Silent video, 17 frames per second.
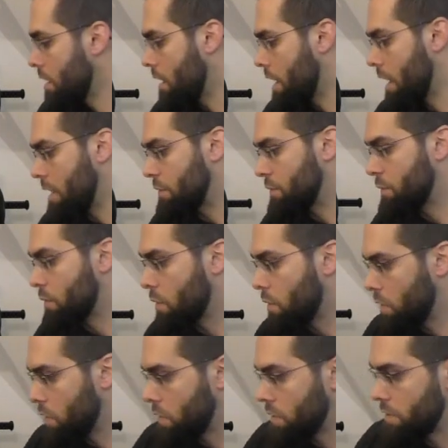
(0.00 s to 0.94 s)
And
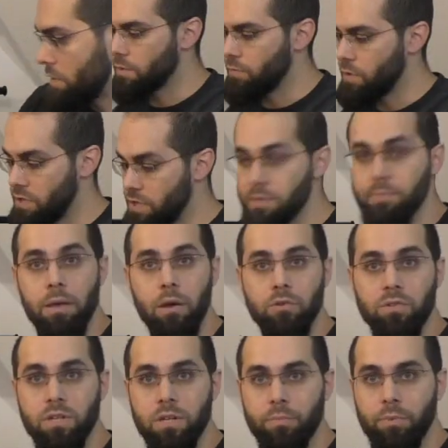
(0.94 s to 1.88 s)
for this
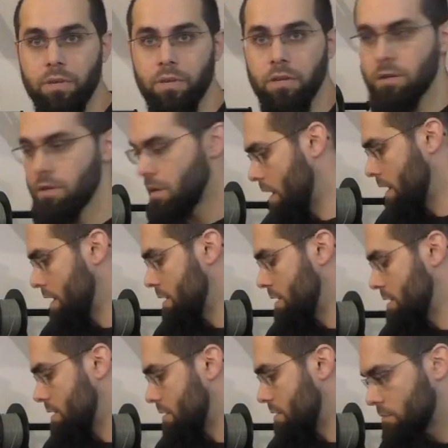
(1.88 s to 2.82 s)
belt up here
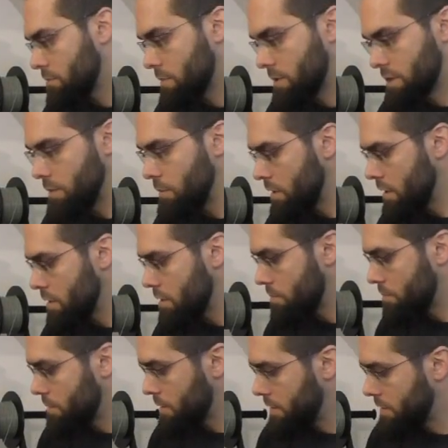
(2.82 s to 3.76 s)
is similar,
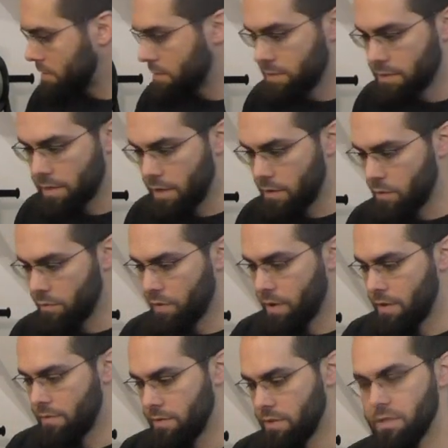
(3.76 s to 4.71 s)
but instead of
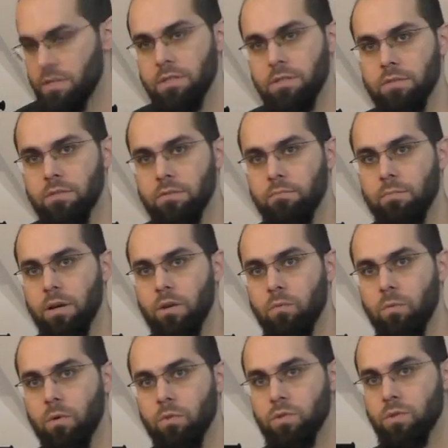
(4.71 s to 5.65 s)
having this
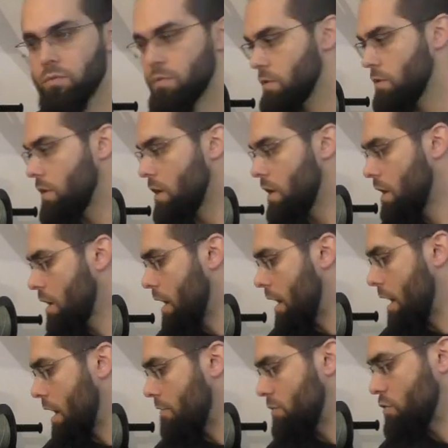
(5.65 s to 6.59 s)
manual screw,
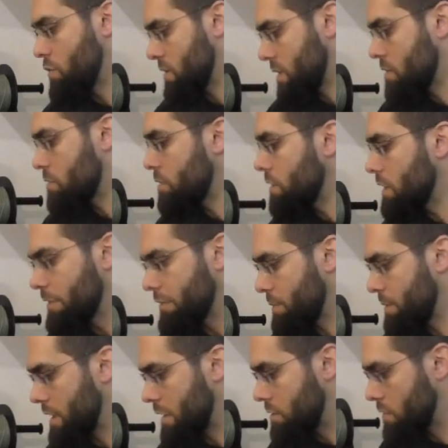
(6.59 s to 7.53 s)
I have to use a screwdriver,
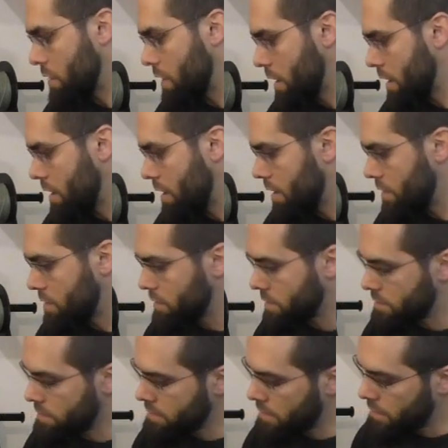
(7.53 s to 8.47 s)
but that's okay, and
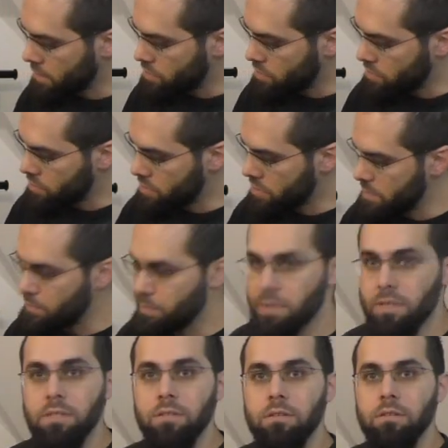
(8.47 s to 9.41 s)
just adjust this
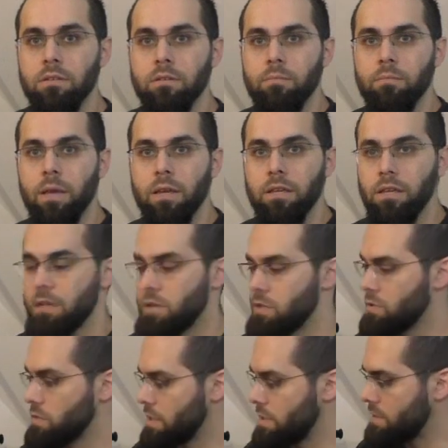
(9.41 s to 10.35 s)
piece back here.
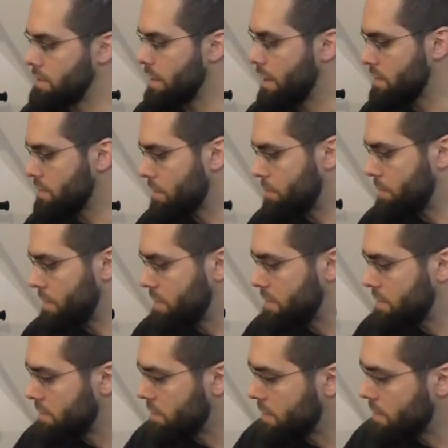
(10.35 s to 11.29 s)
So there's an extra
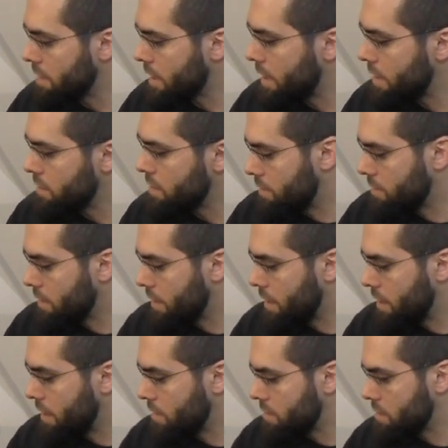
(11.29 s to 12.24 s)
piece in the side that I
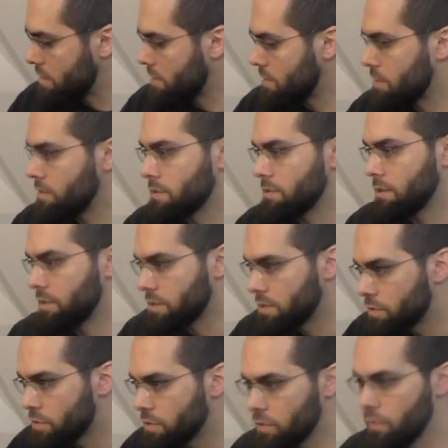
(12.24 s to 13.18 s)
can just
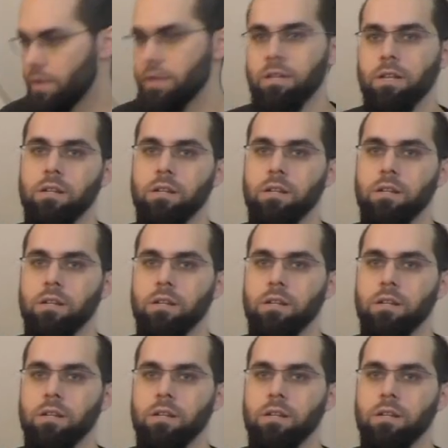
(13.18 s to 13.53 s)
screw and